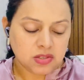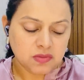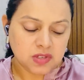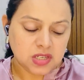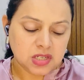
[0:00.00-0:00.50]
of
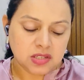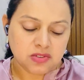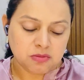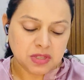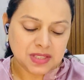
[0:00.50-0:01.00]
the details
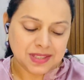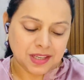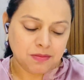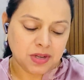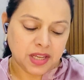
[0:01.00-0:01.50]
remain
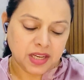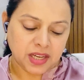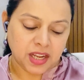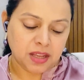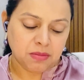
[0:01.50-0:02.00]
same, like
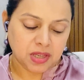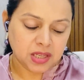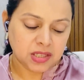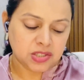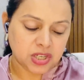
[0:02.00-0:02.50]
name,
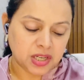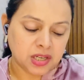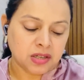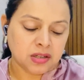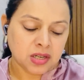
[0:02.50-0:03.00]
age,
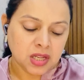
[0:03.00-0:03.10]
gender,